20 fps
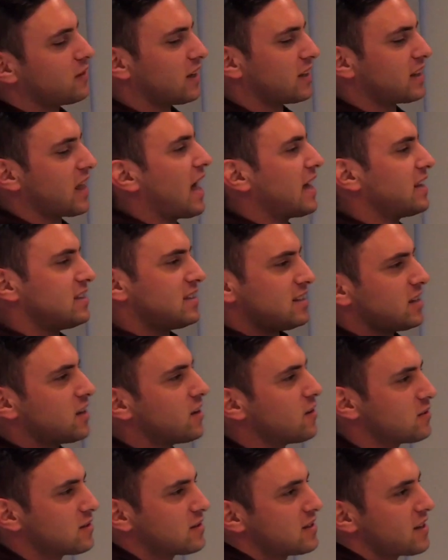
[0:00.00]
from like the
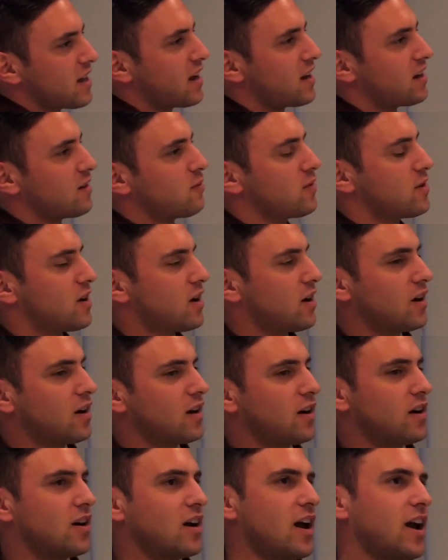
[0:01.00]
ICO side,
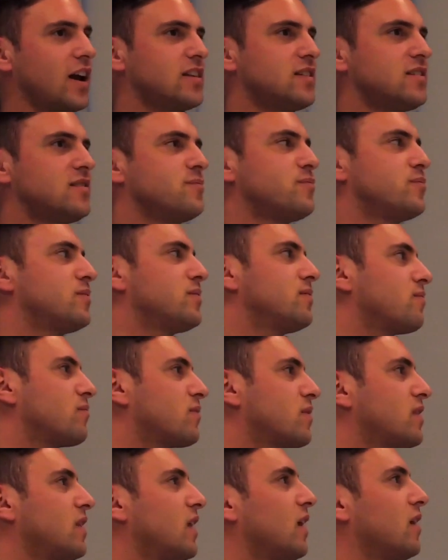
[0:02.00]
where I
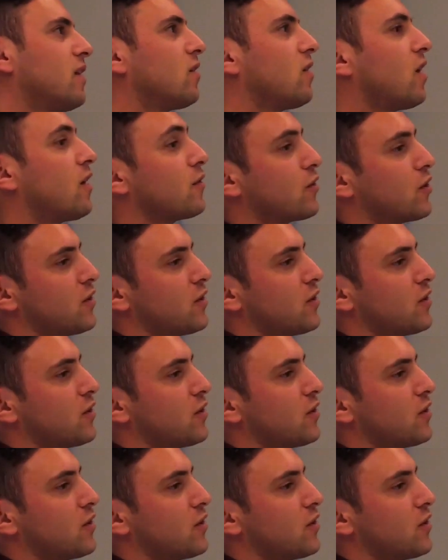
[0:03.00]
think a lot